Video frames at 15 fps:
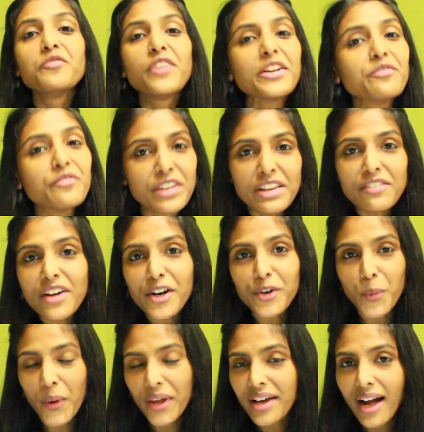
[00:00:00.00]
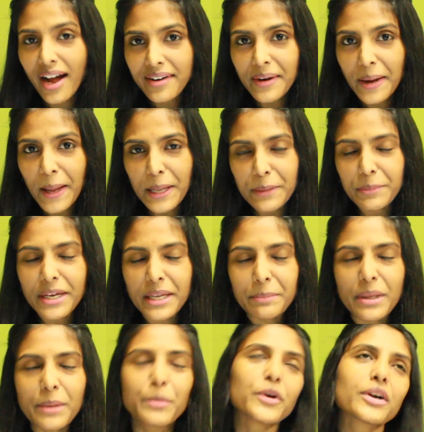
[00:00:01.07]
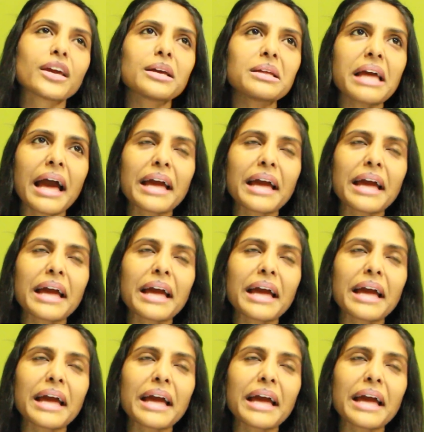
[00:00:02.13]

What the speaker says: When we were doing our Airbnb booking,